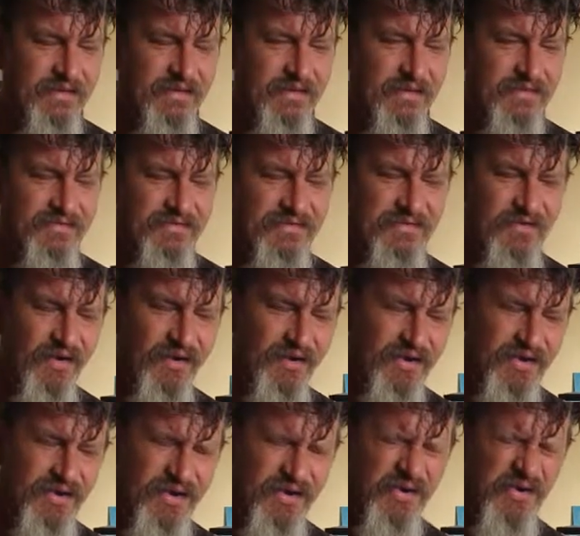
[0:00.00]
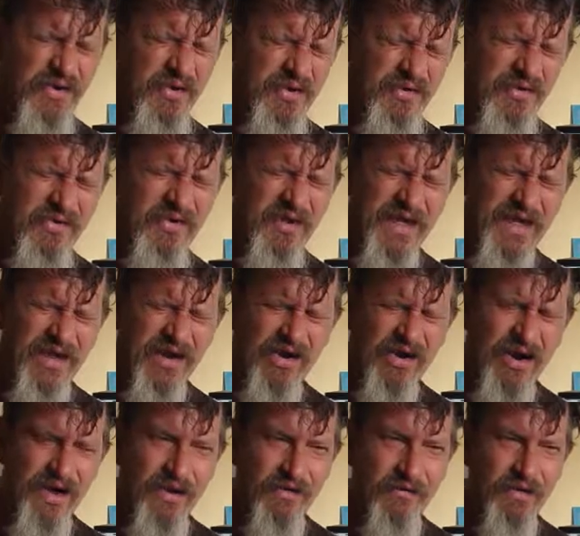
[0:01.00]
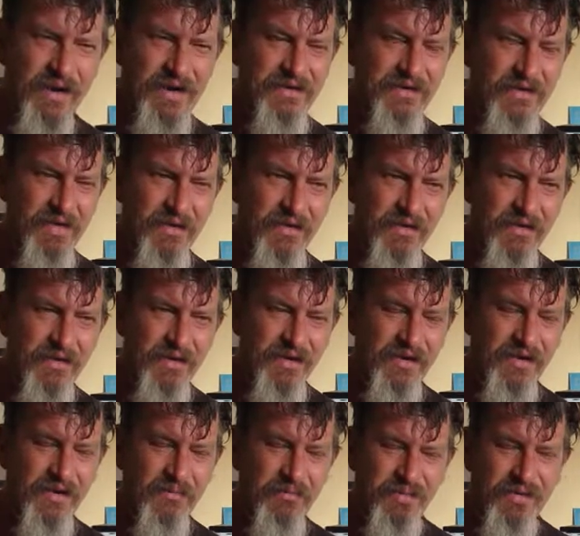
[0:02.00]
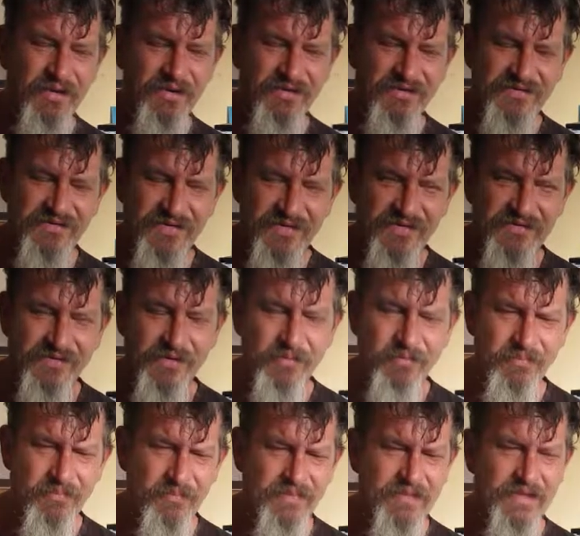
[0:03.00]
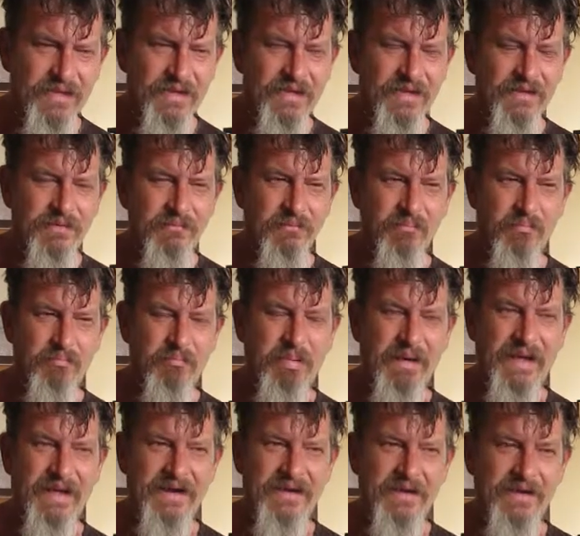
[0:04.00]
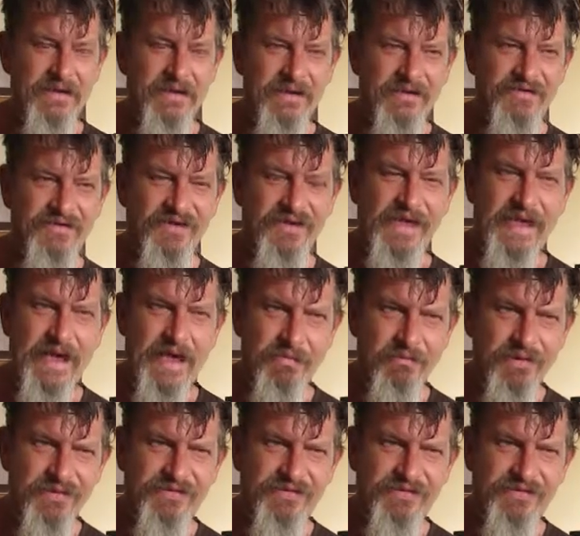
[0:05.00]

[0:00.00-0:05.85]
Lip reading: It's not a hugely higher end computer system, but it's a gamer